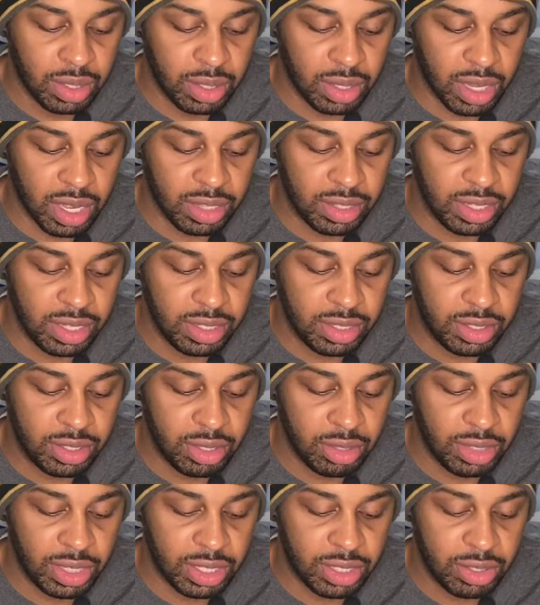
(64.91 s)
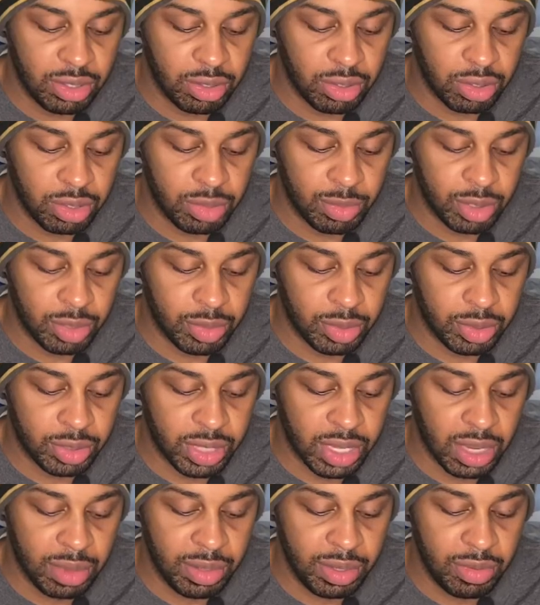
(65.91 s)
I think it's still going to come up on
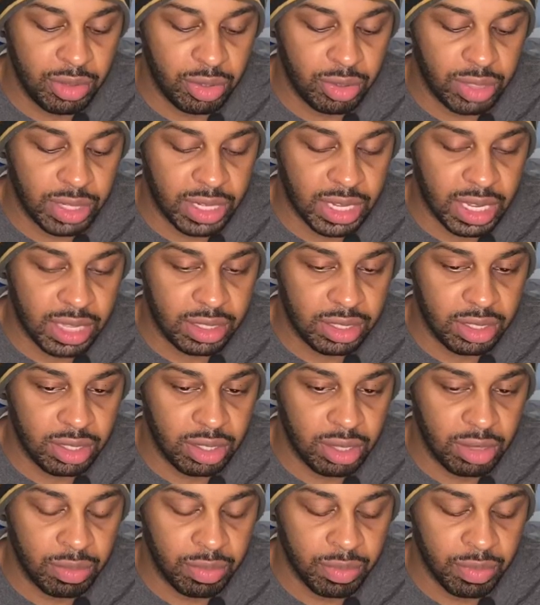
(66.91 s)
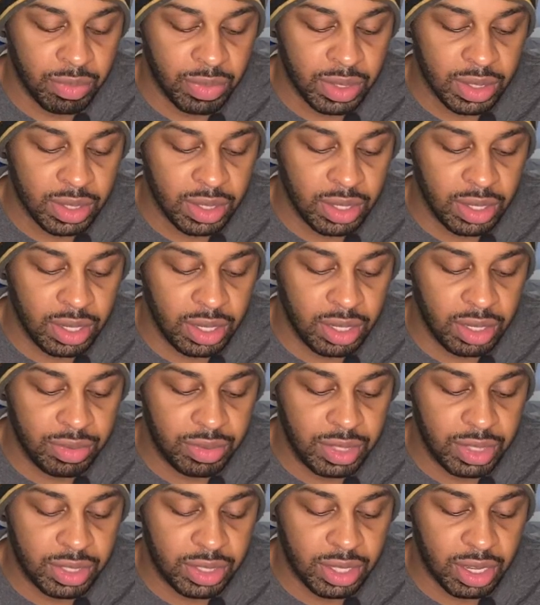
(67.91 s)
top, even though they got the
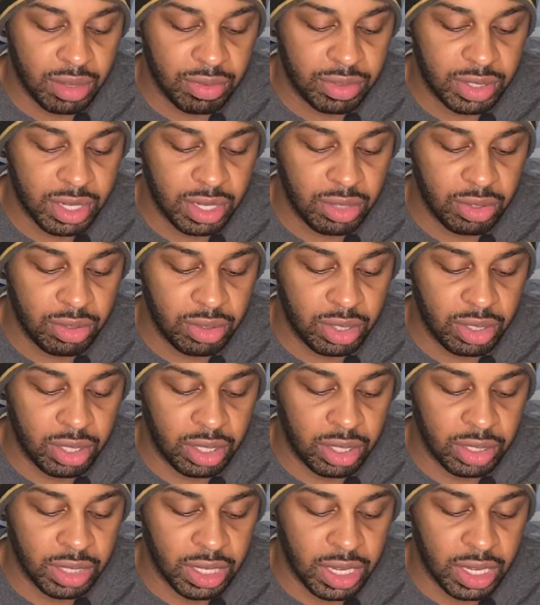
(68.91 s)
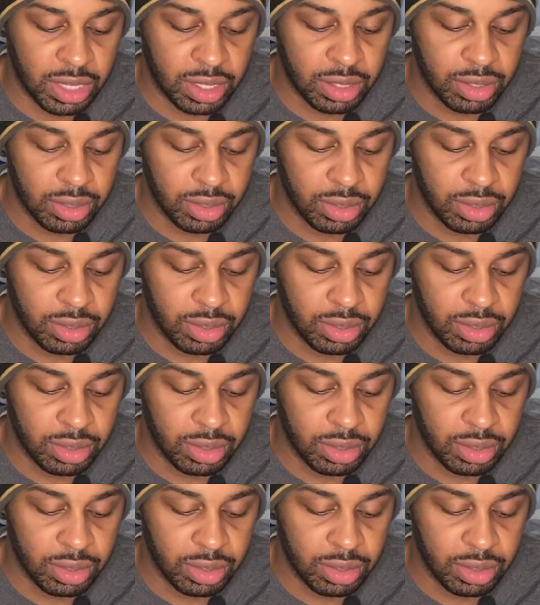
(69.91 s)
NFC South title on lock.